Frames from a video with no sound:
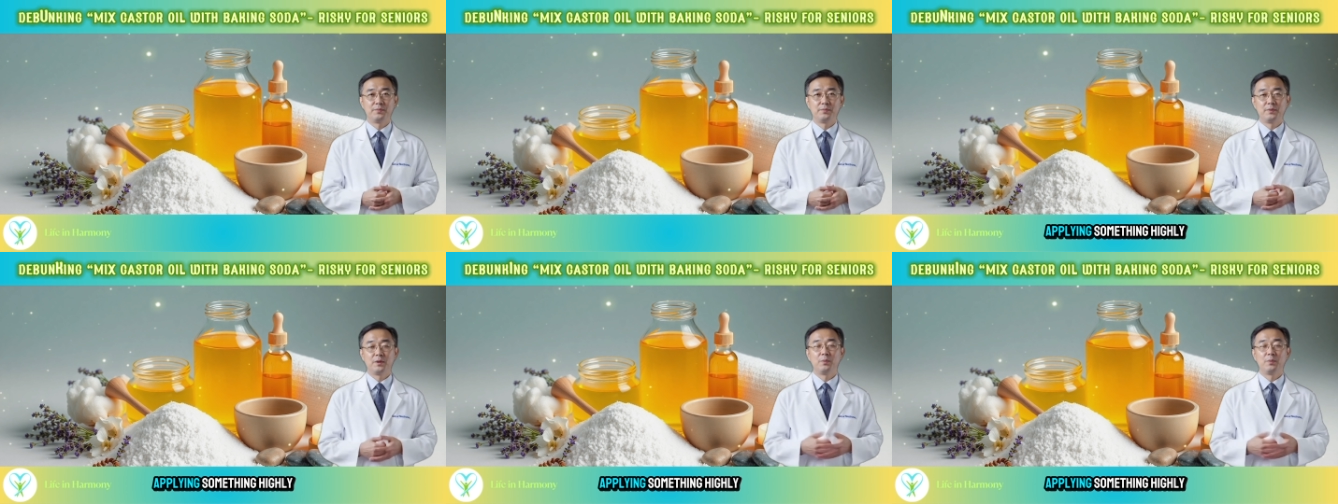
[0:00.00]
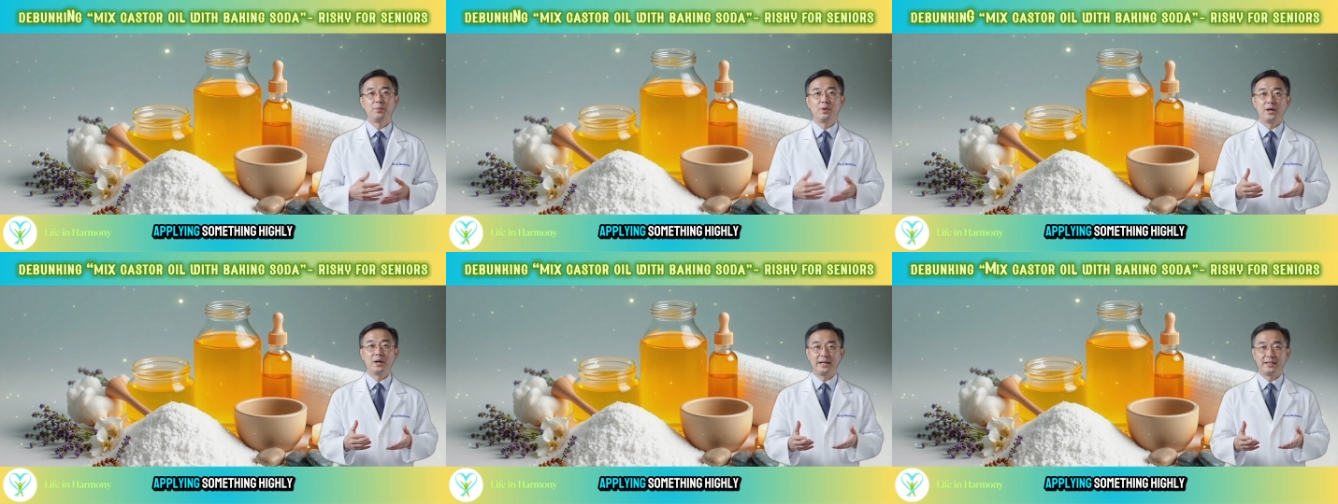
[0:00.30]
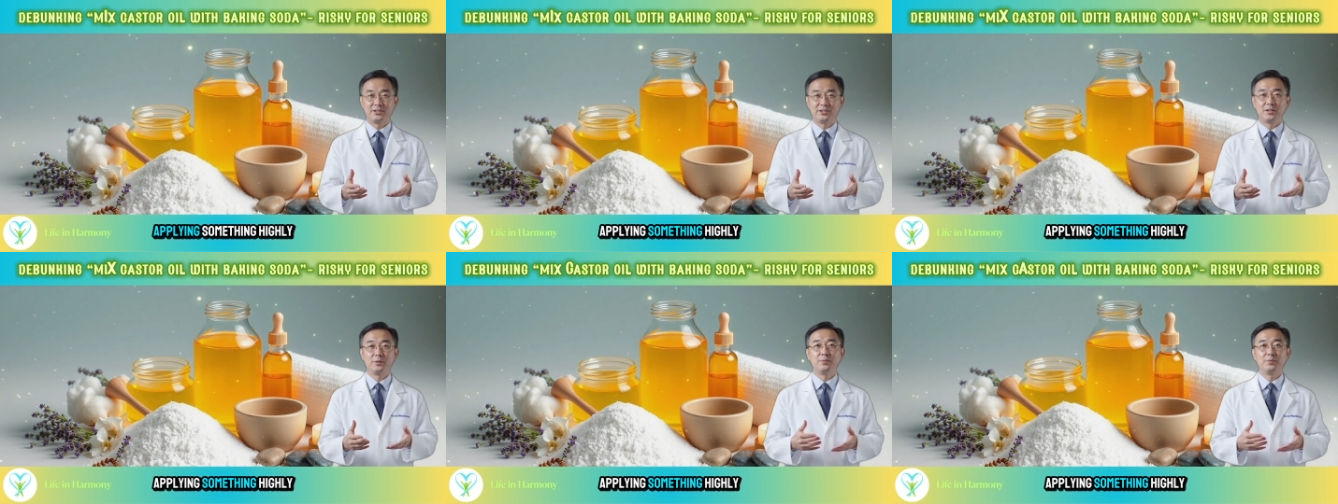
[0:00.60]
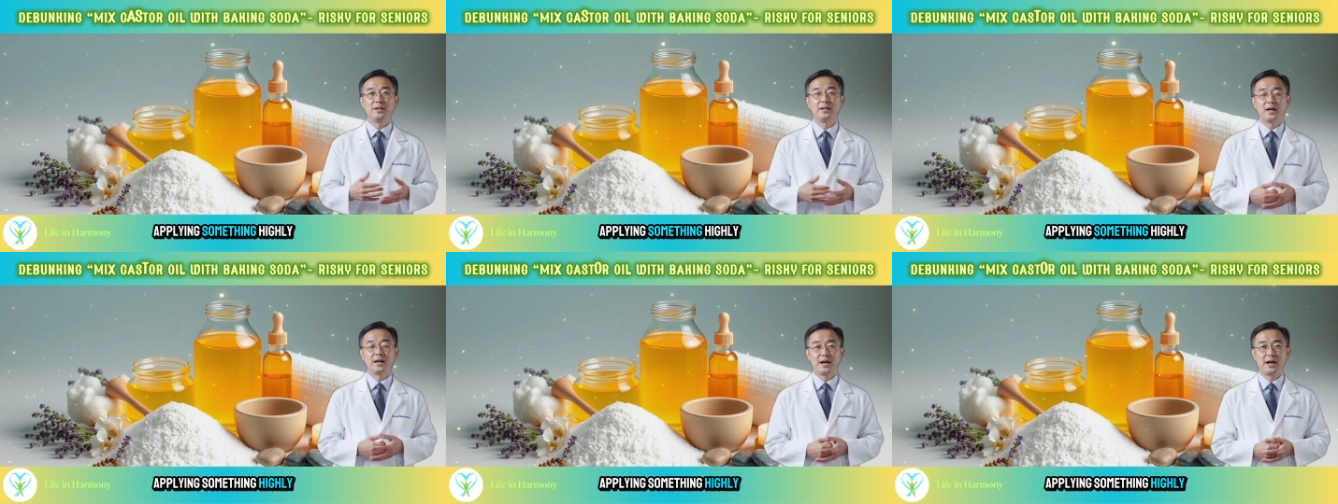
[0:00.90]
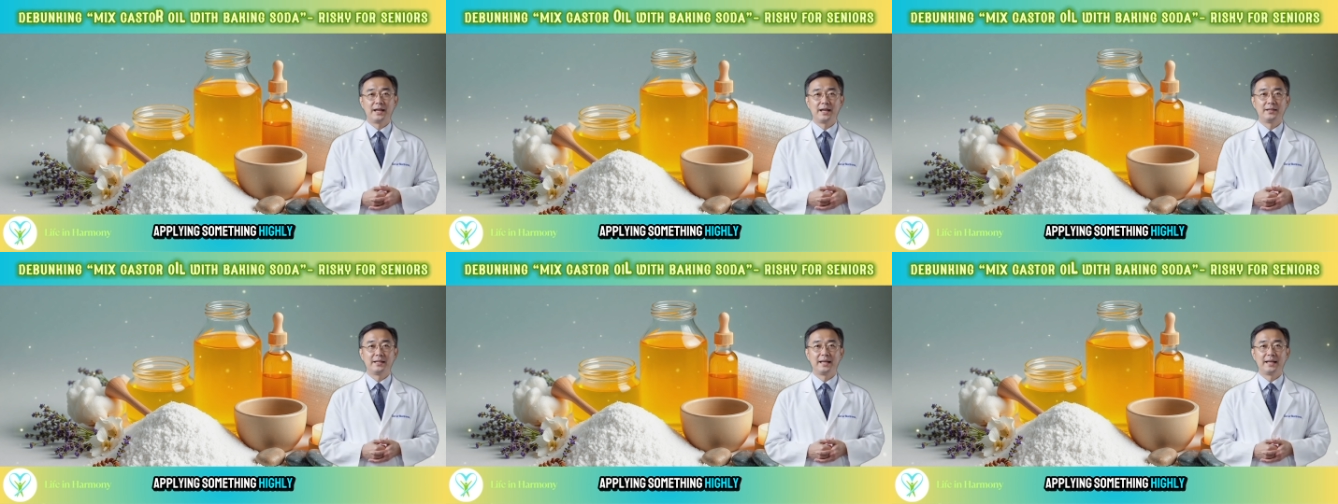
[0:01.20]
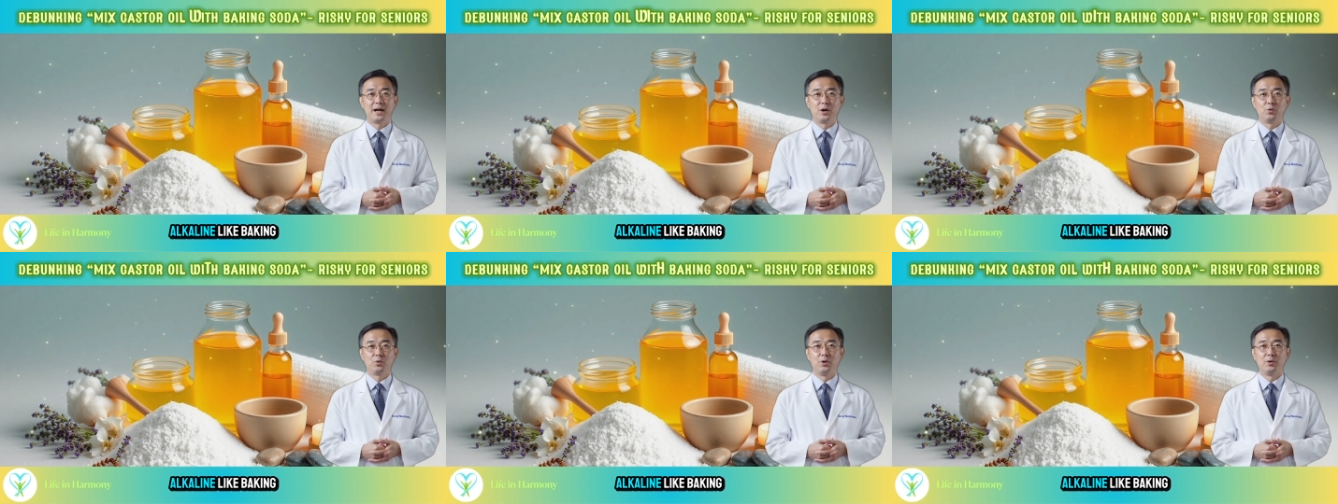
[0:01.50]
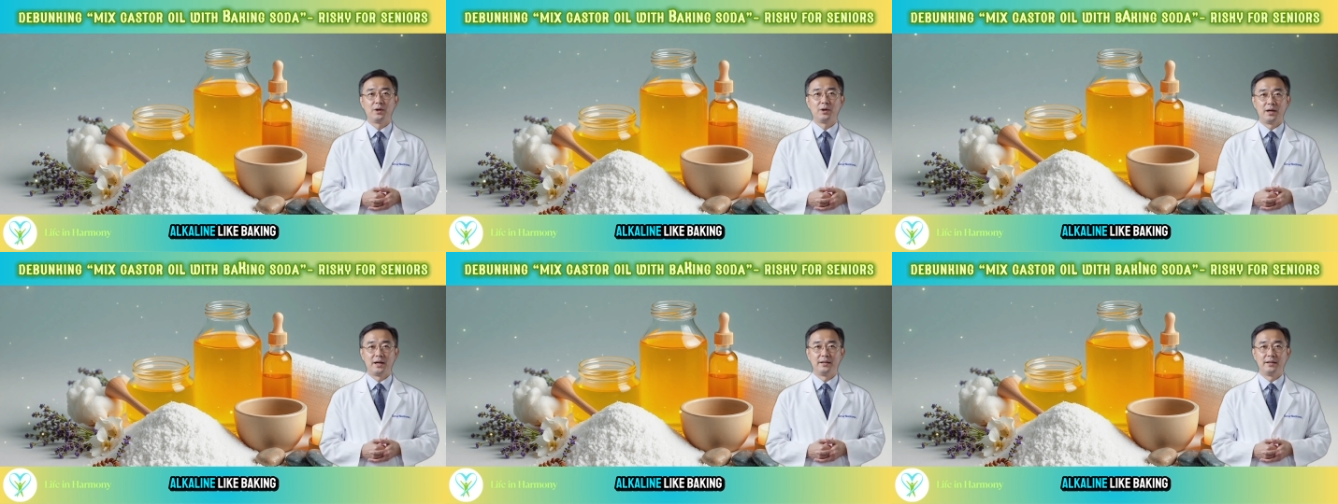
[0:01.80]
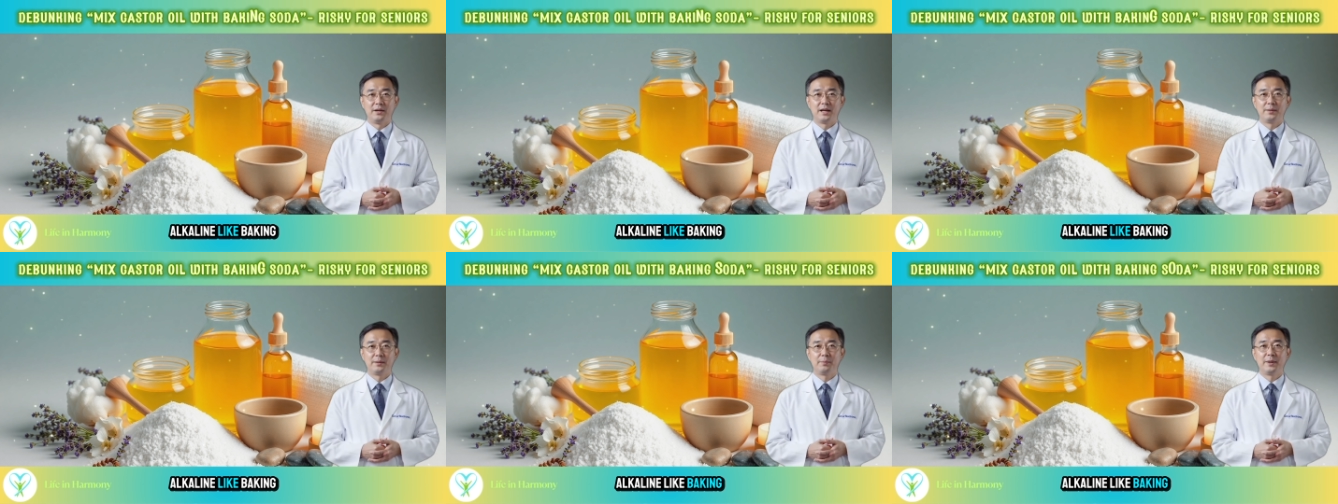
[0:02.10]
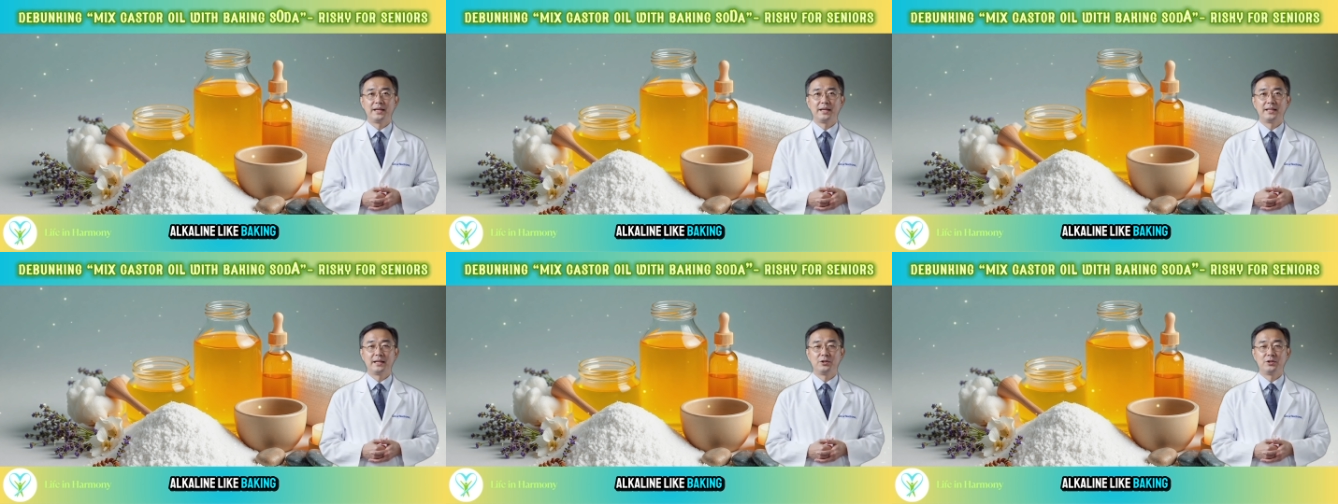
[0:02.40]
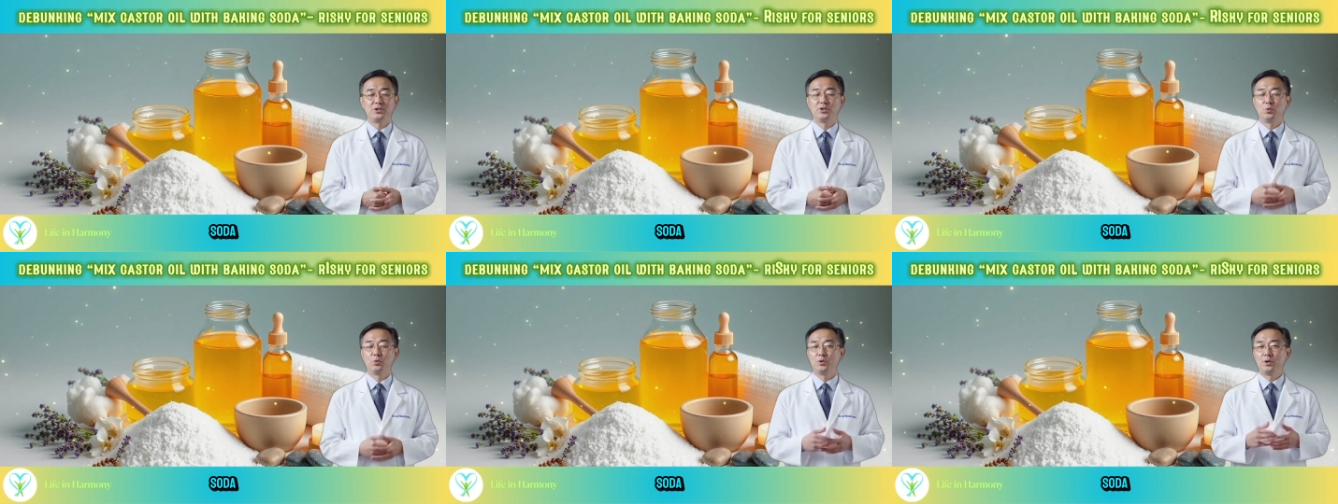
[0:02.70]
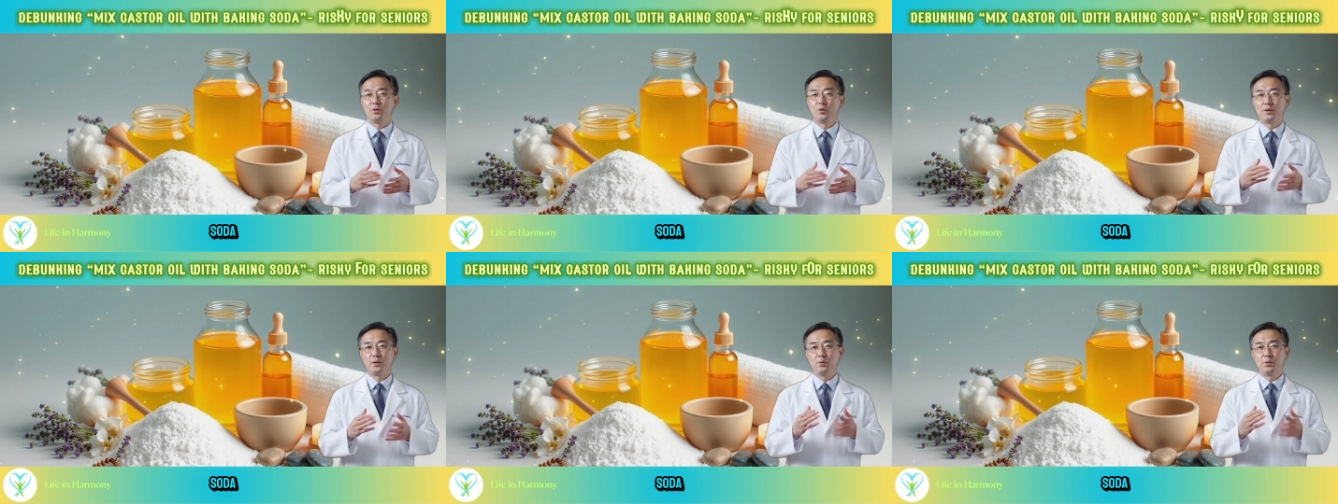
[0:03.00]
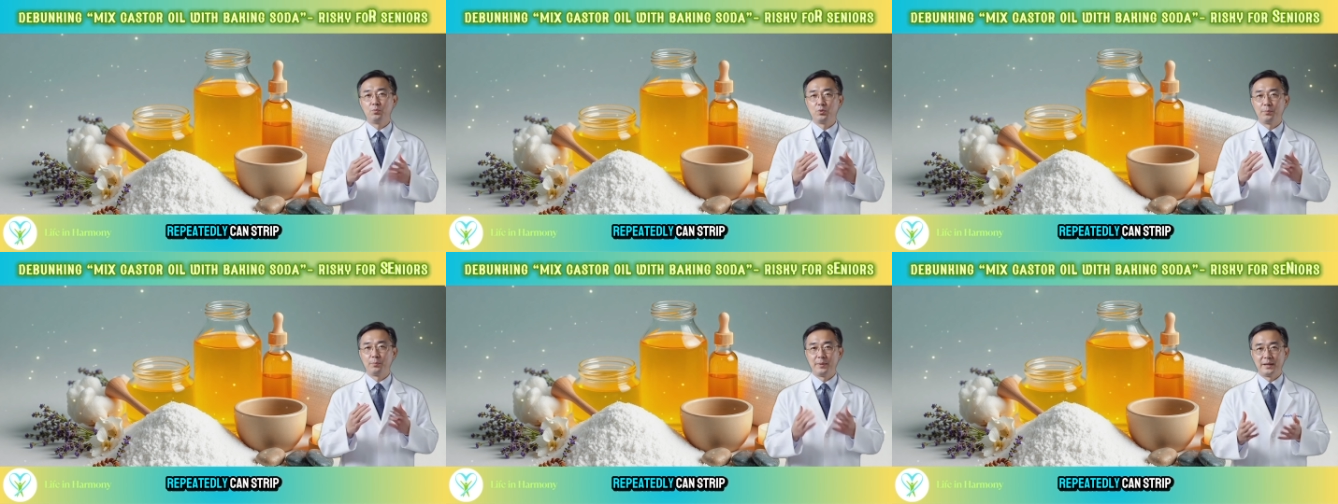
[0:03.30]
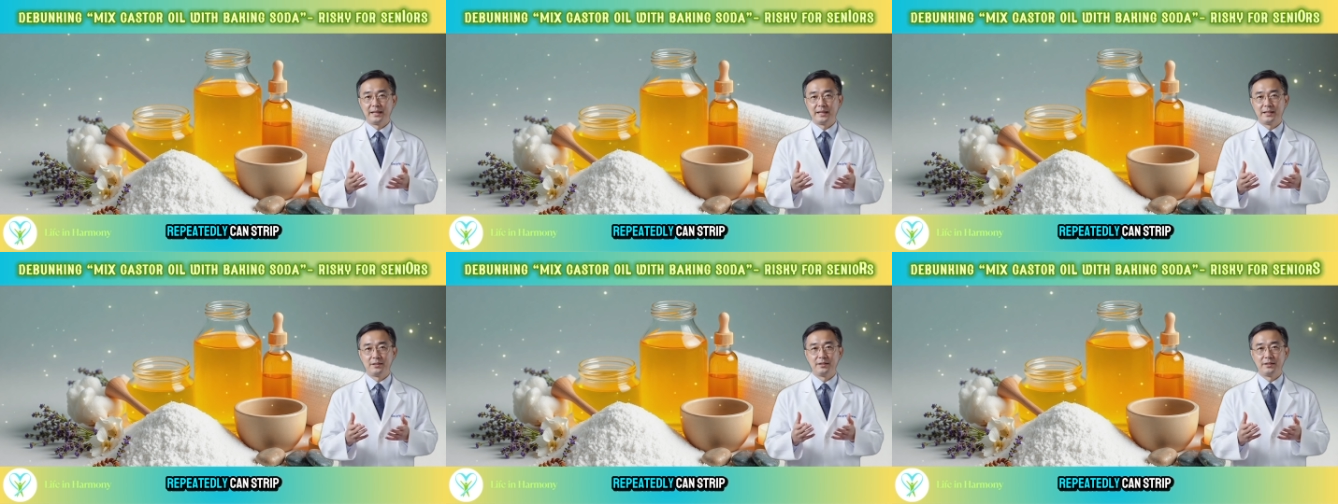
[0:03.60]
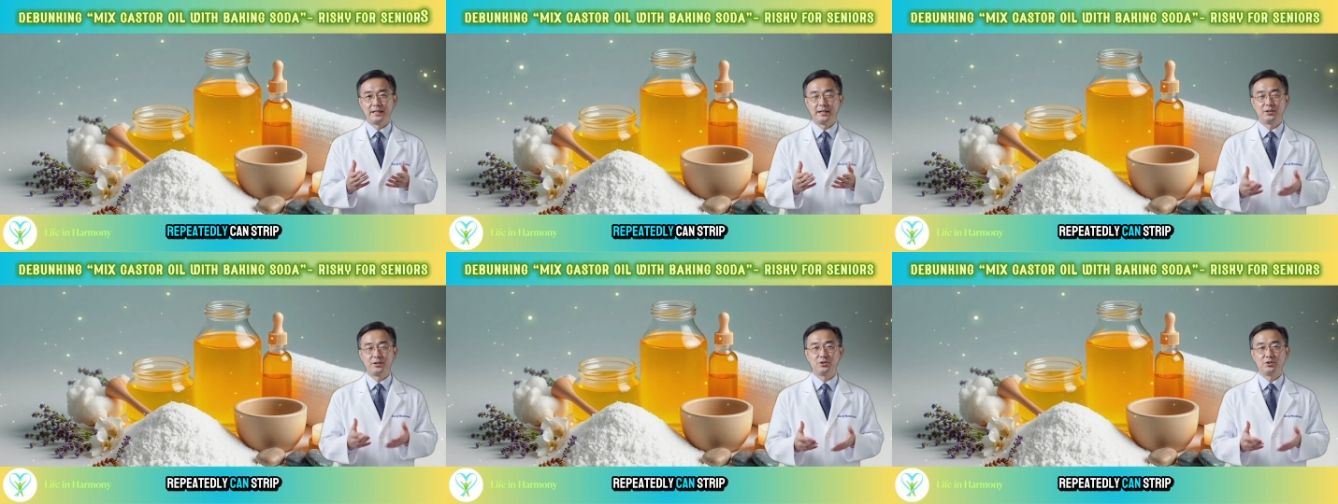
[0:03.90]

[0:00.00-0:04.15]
Applying something highly alkaline like baking soda repeatedly can